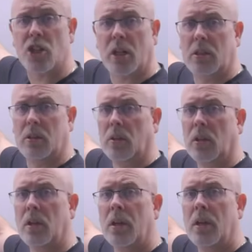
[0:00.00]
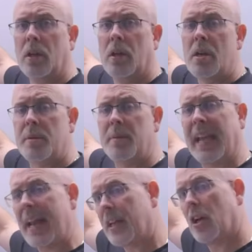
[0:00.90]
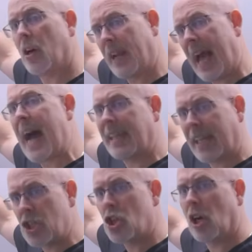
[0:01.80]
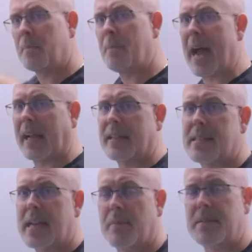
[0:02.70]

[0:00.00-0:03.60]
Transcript: your loan. So you'll be getting your loan and handing a chunk of it back the same